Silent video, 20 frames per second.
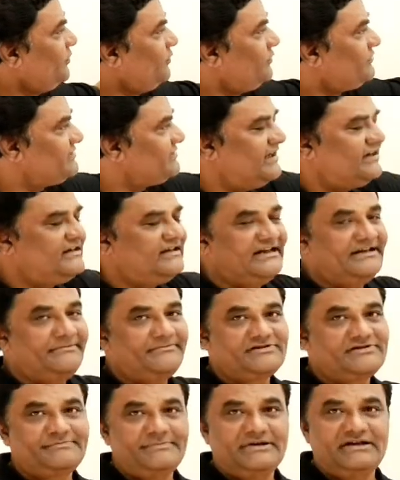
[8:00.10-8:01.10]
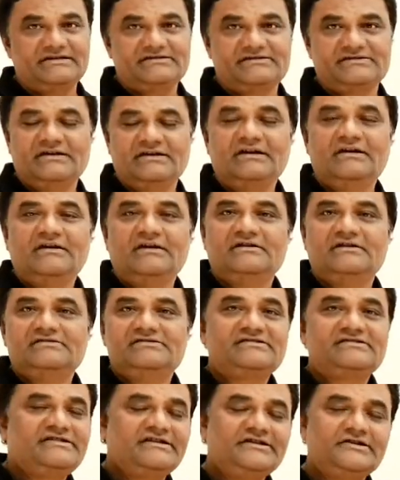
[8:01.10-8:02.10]
use that namespace.
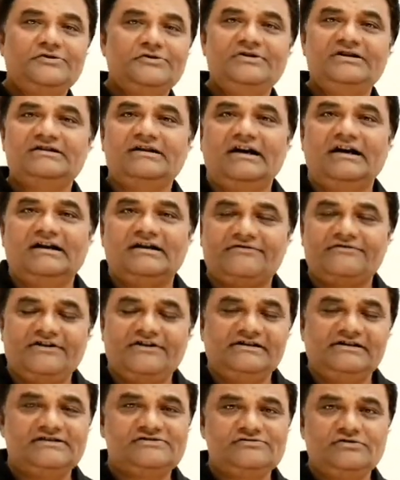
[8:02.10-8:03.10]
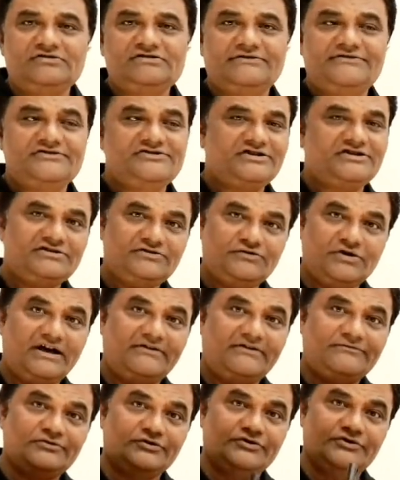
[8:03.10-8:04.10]
Just including the header file is not sufficient. You
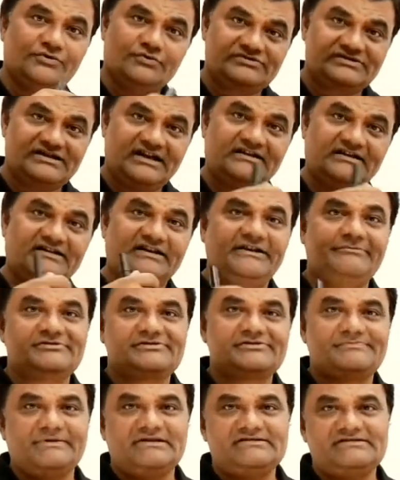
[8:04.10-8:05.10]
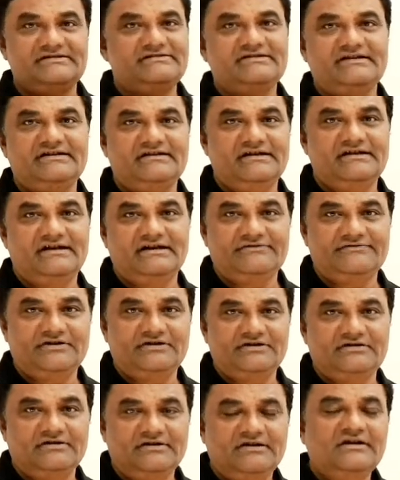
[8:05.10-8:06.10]
have to use that namespace inside that
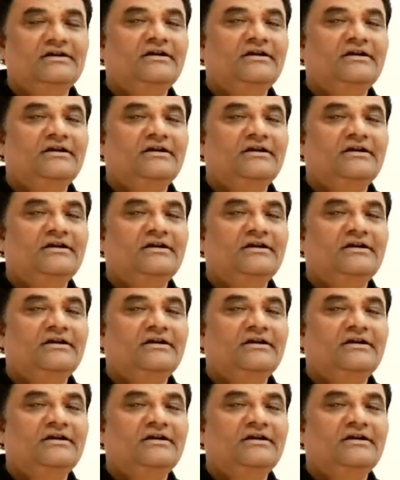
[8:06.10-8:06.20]
one.